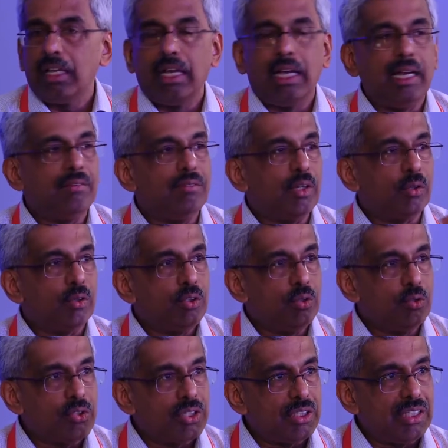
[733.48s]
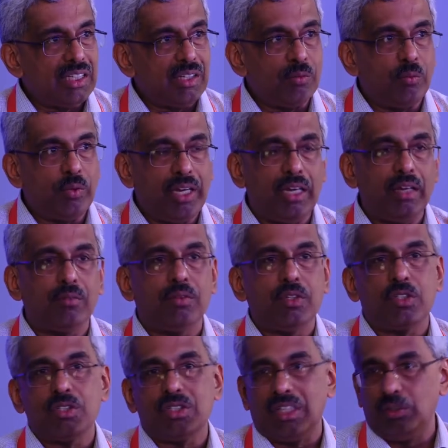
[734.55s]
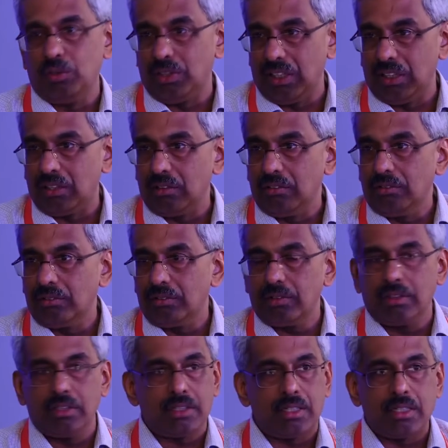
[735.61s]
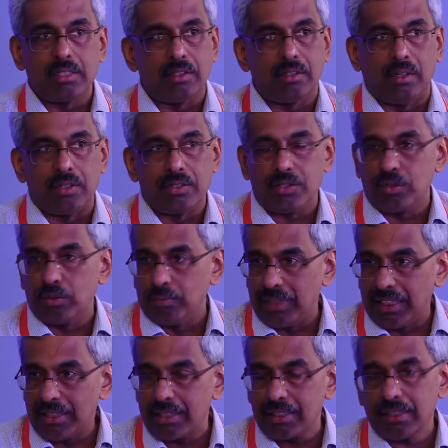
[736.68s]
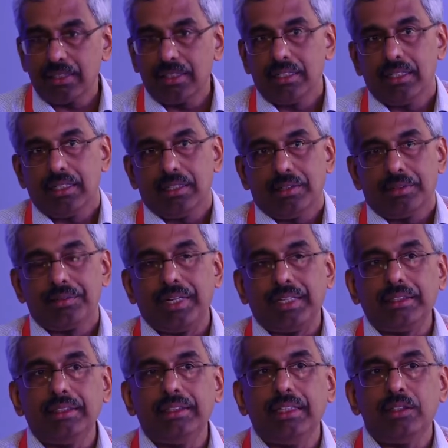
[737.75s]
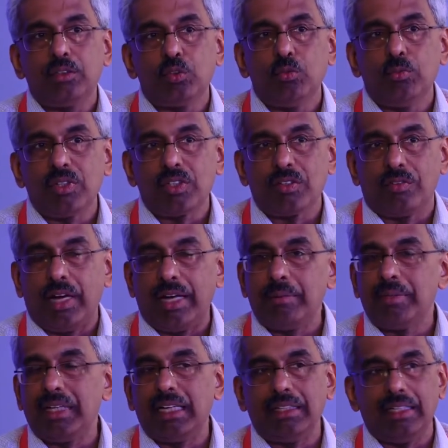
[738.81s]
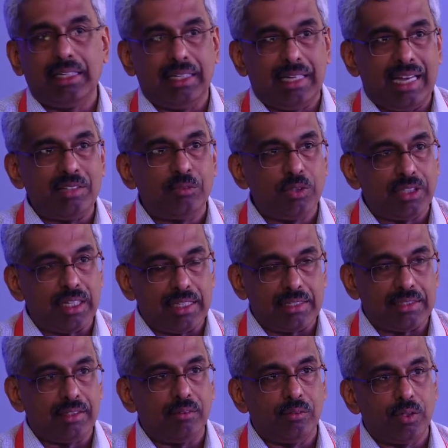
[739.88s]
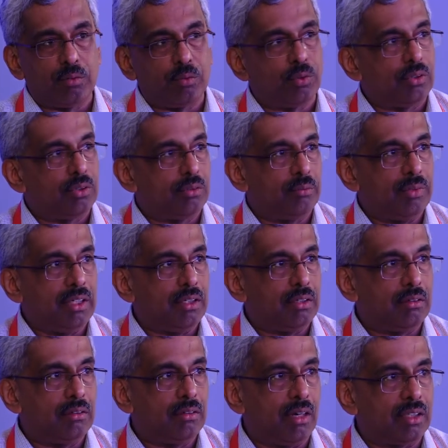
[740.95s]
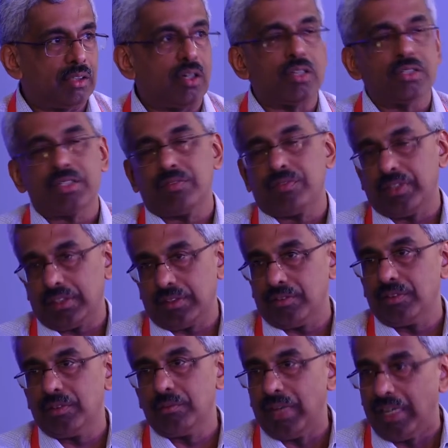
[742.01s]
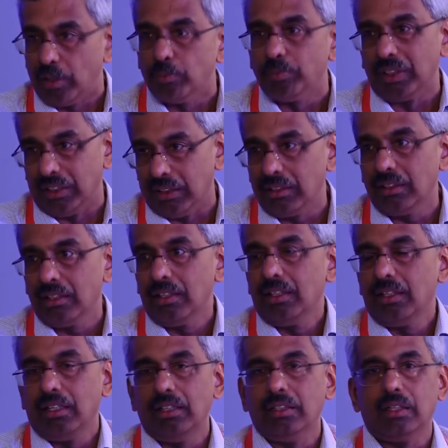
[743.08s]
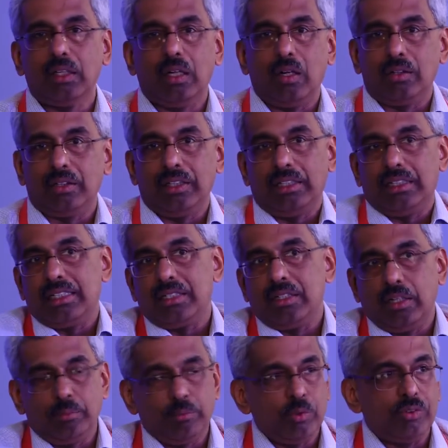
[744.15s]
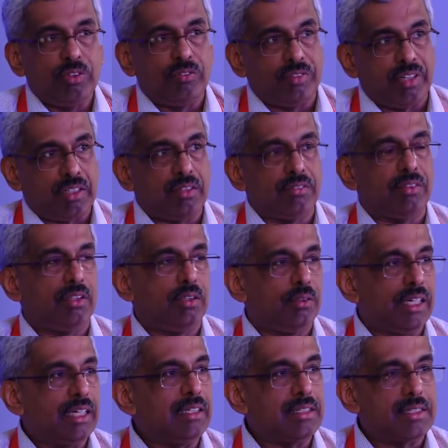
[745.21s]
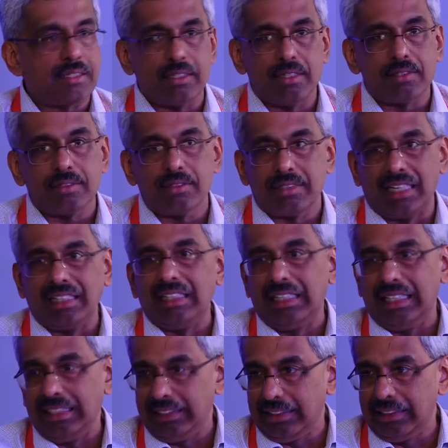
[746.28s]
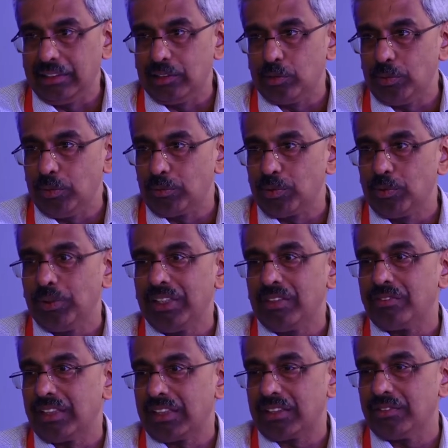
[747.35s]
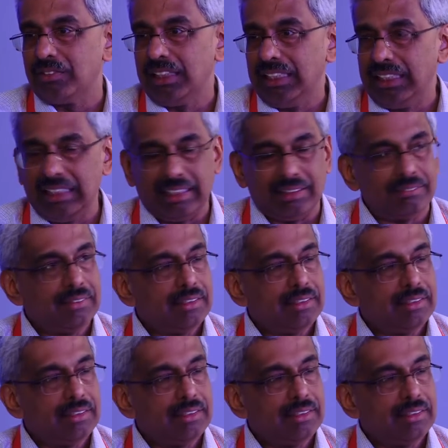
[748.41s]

and we could use it in a way which is educative. This doesn't cost too much, rather than too much of high branding advertising, which would be not cost effective in my opinion in the long run. It has not proved effective in the United States, so it's unlikely to be proving effective in India.